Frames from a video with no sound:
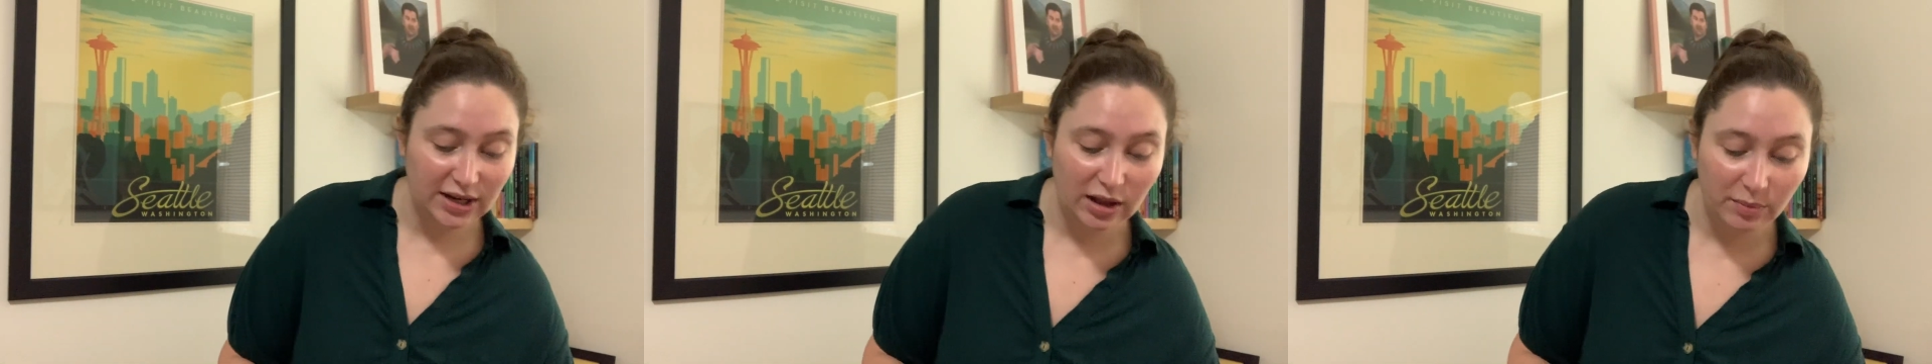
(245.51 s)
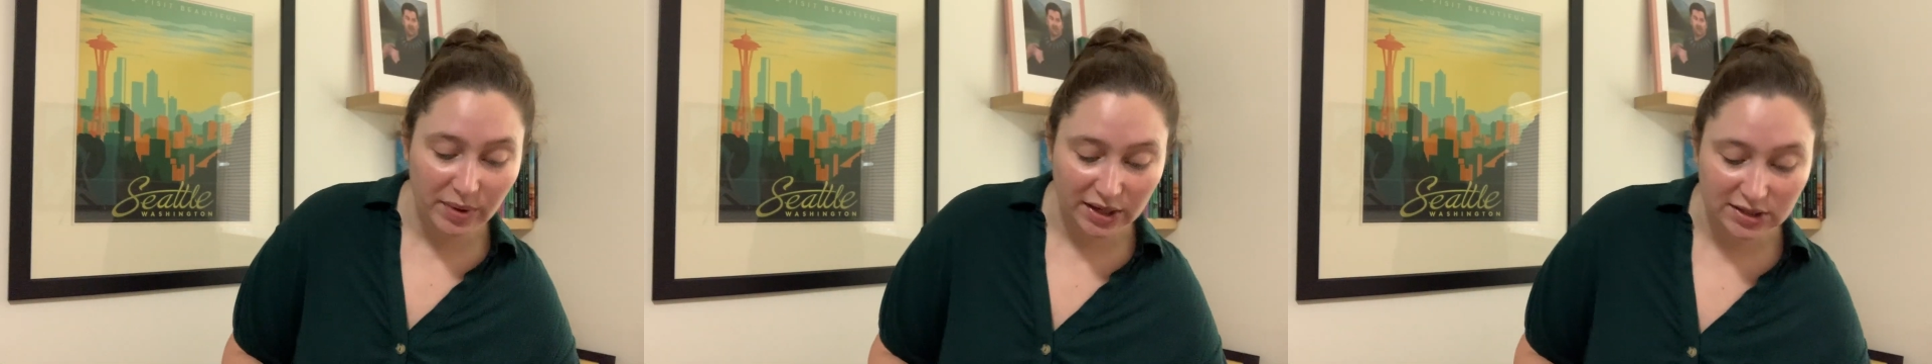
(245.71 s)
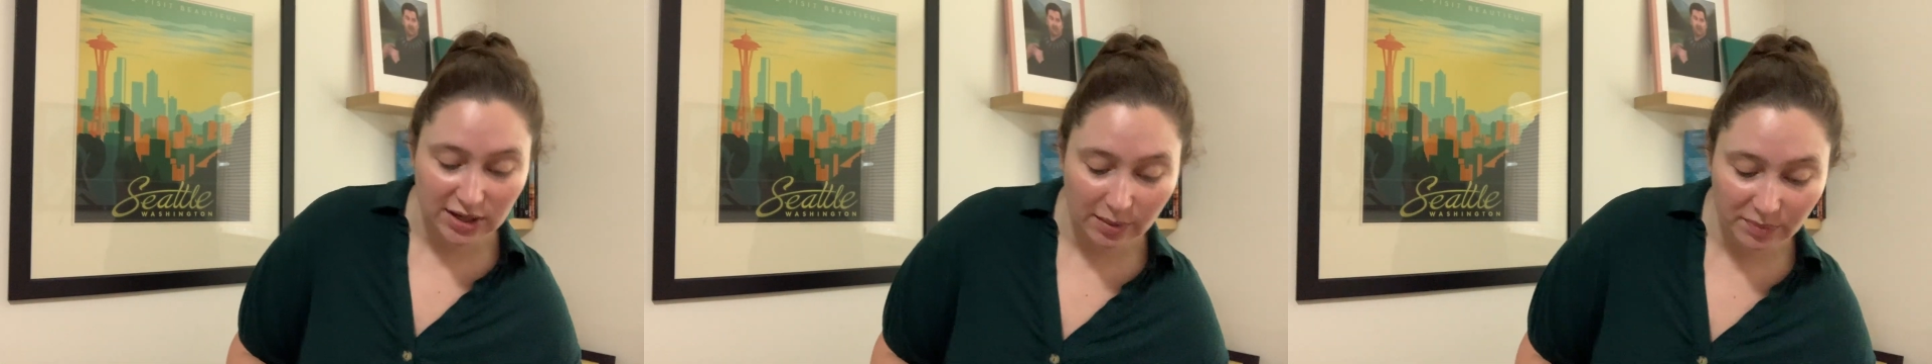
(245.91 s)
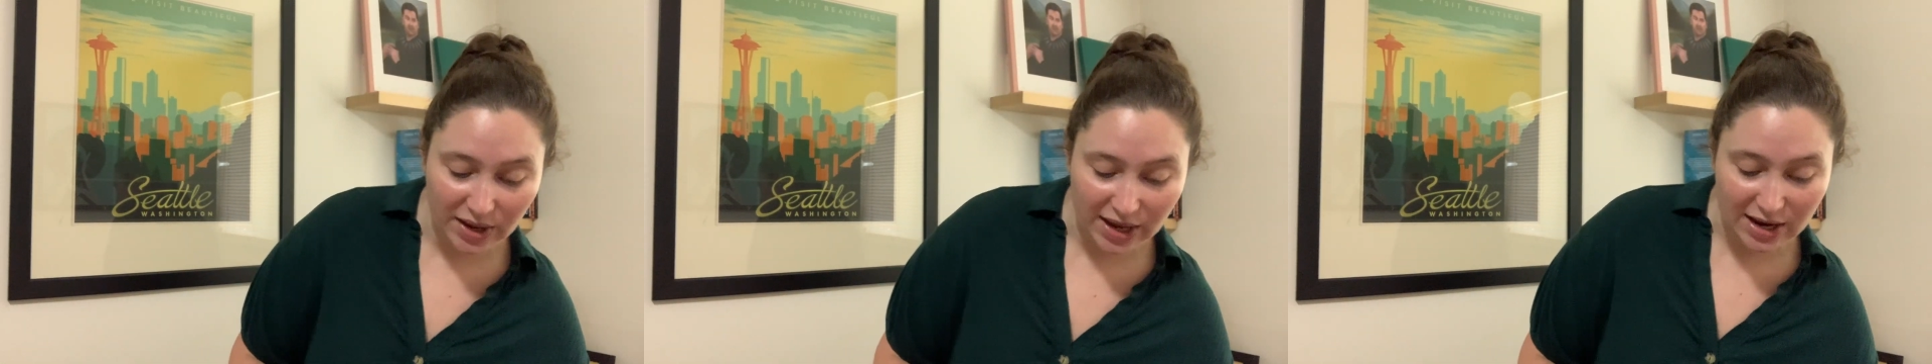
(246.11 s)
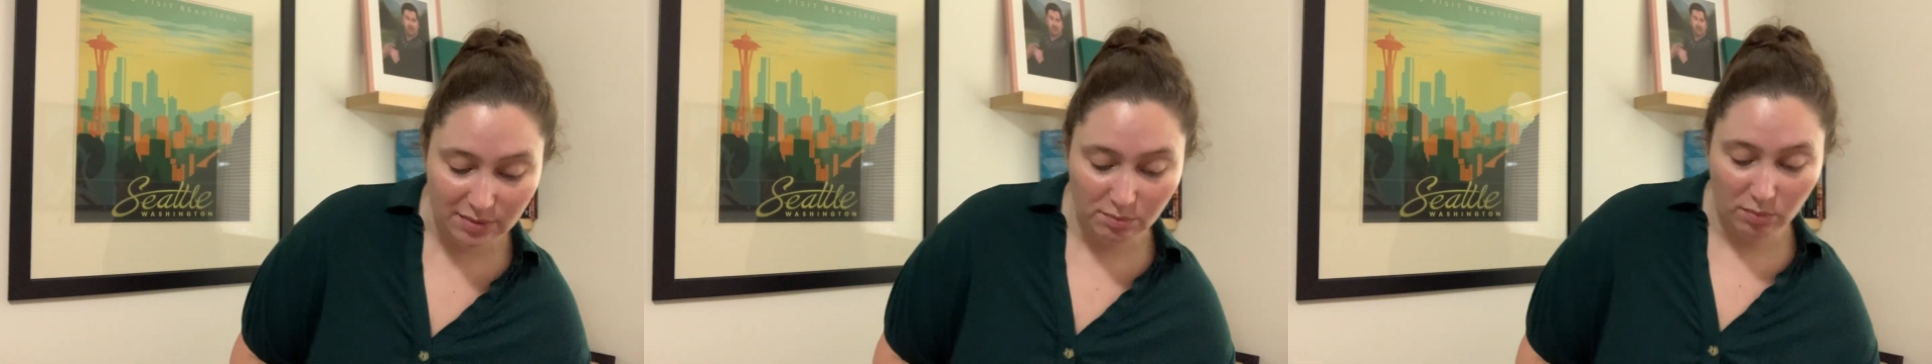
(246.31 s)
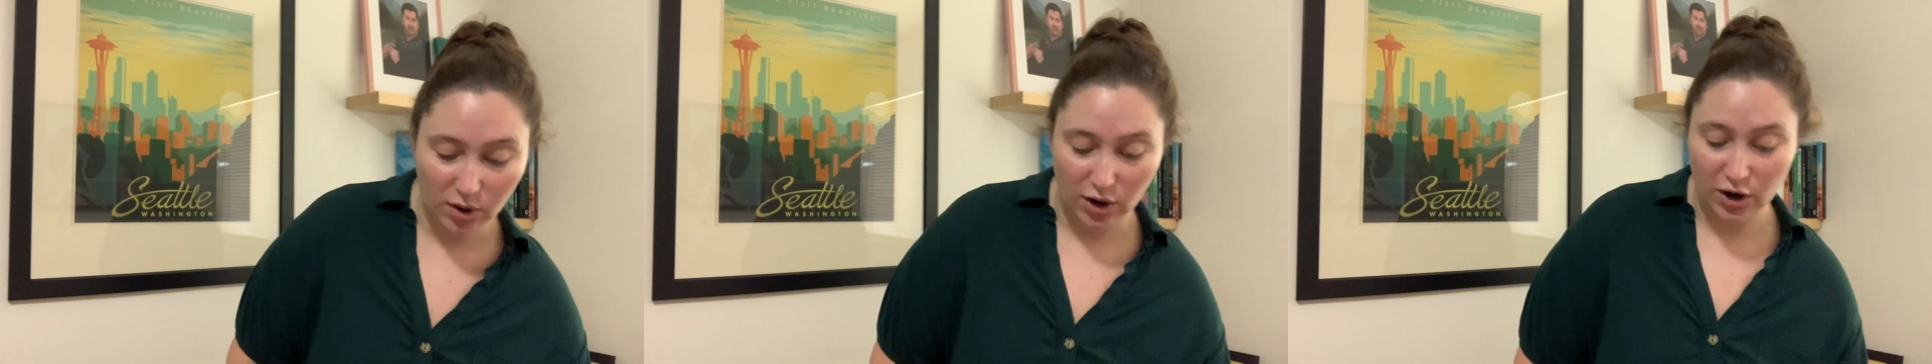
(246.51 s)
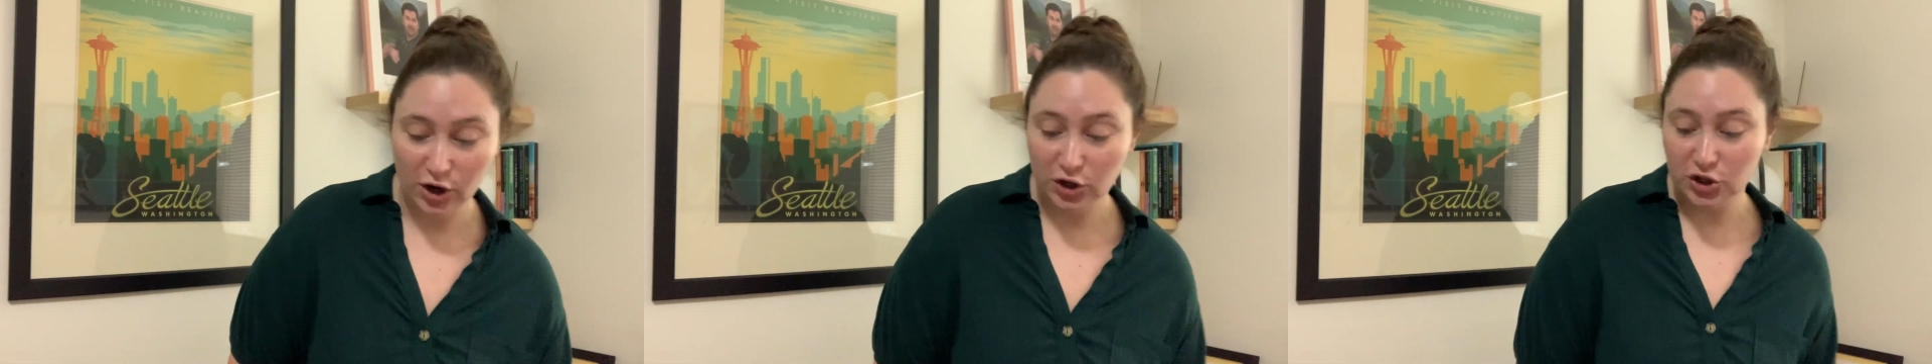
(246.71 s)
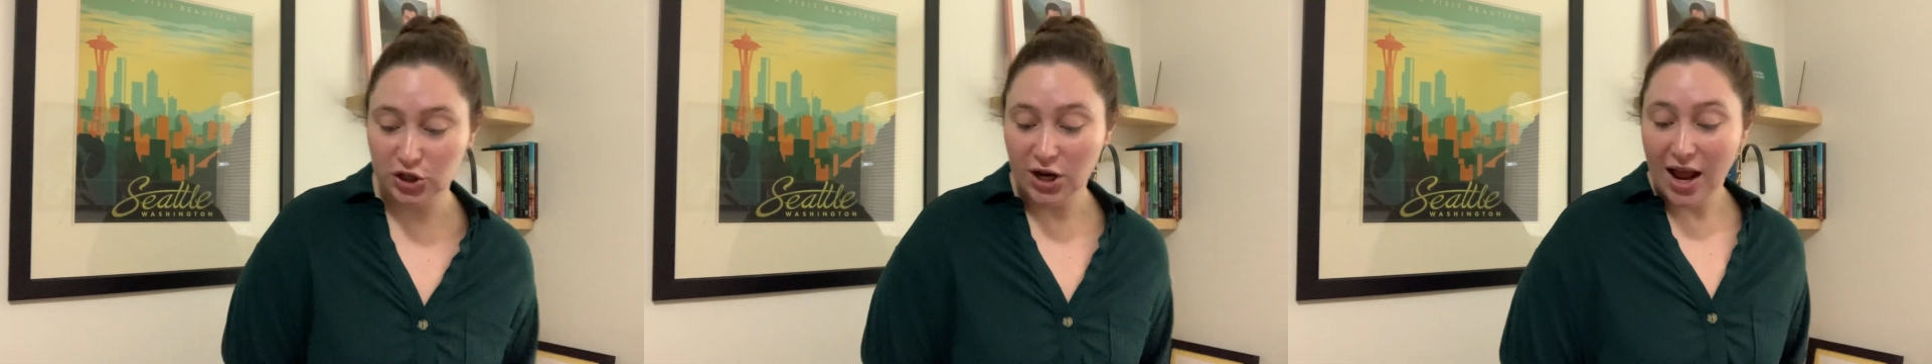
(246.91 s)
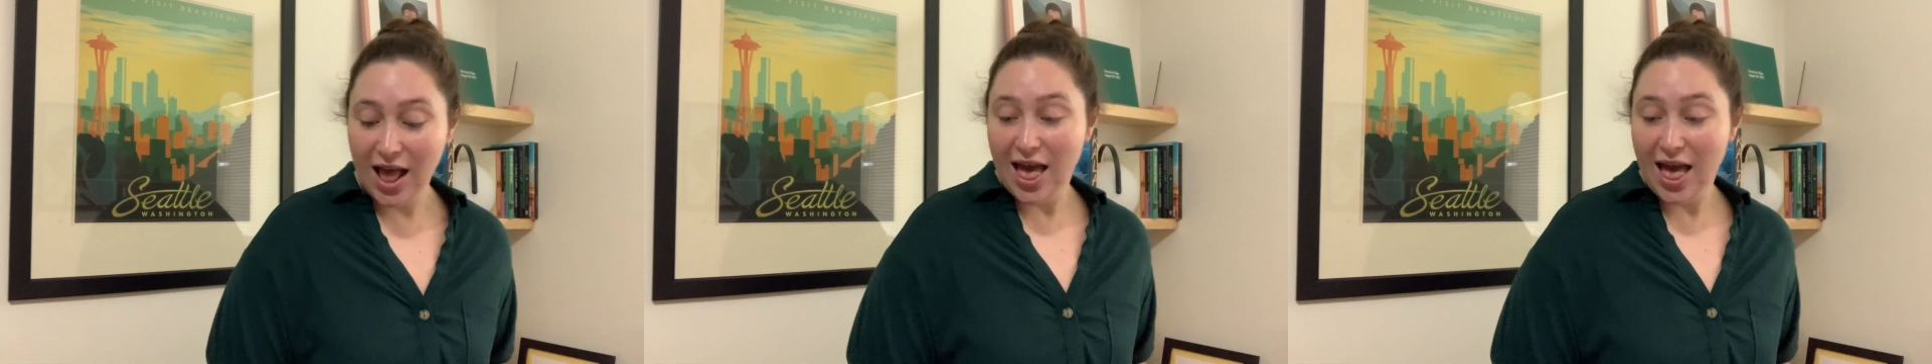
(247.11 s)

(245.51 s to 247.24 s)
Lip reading: I picked up in March.